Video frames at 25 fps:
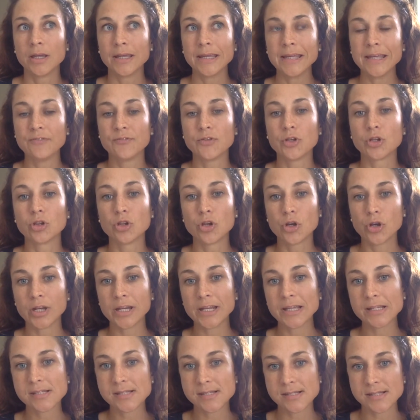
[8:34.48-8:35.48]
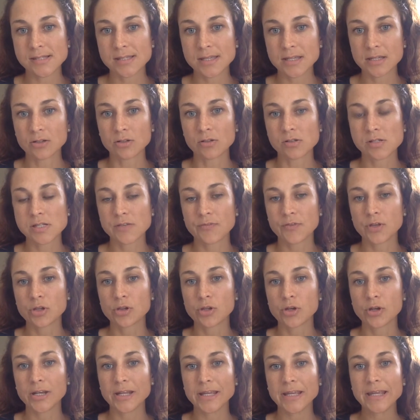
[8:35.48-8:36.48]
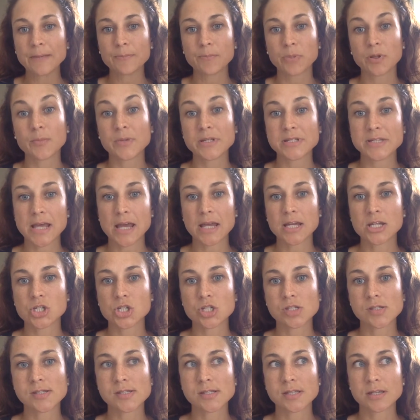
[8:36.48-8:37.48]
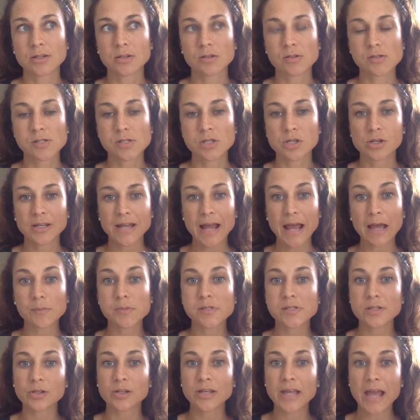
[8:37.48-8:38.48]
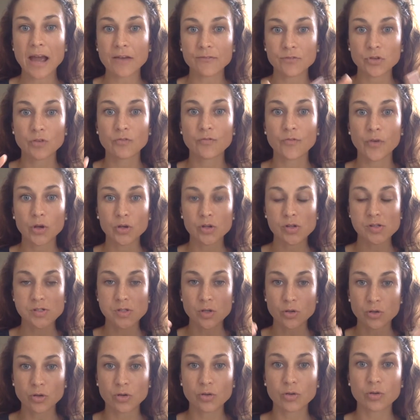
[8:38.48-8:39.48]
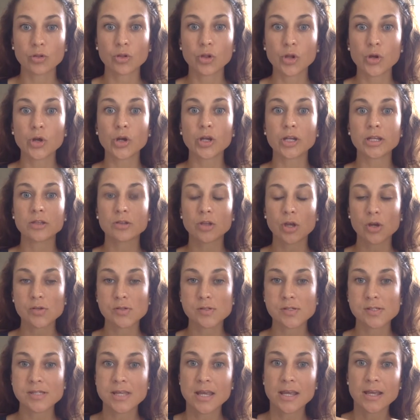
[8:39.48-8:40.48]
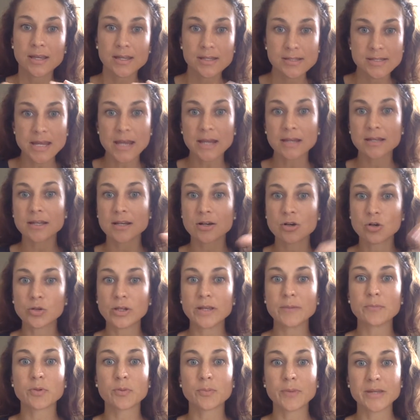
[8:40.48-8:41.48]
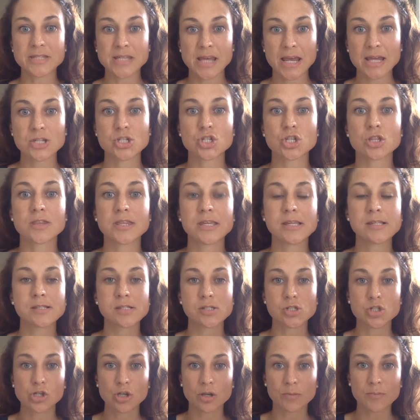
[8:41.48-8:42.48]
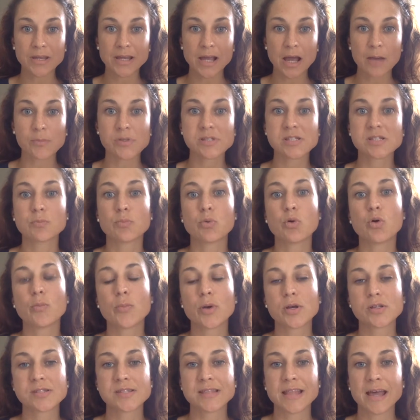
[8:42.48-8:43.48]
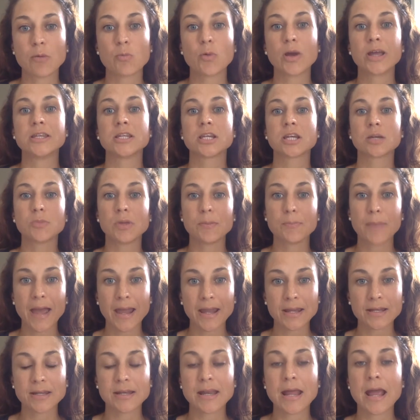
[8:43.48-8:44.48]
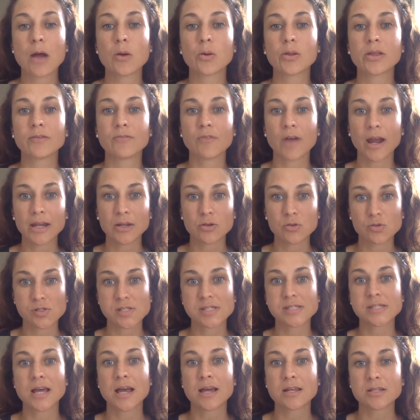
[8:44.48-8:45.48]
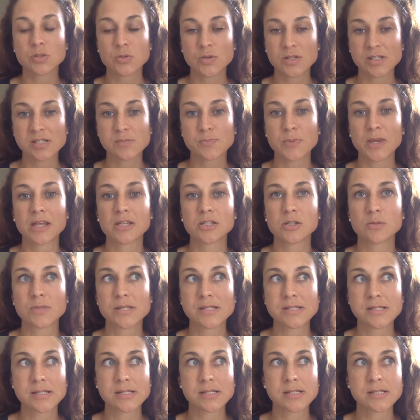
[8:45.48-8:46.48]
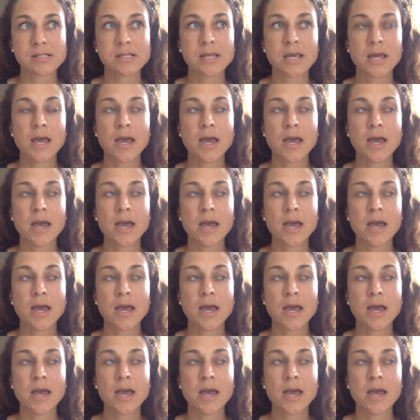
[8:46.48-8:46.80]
if you're learning skills, if you're learning implementation skills, you can absolutely have your focus on learning those technical implementation things, and you can become a support person that way, and you can be paid an hourly rate or start to expand your business.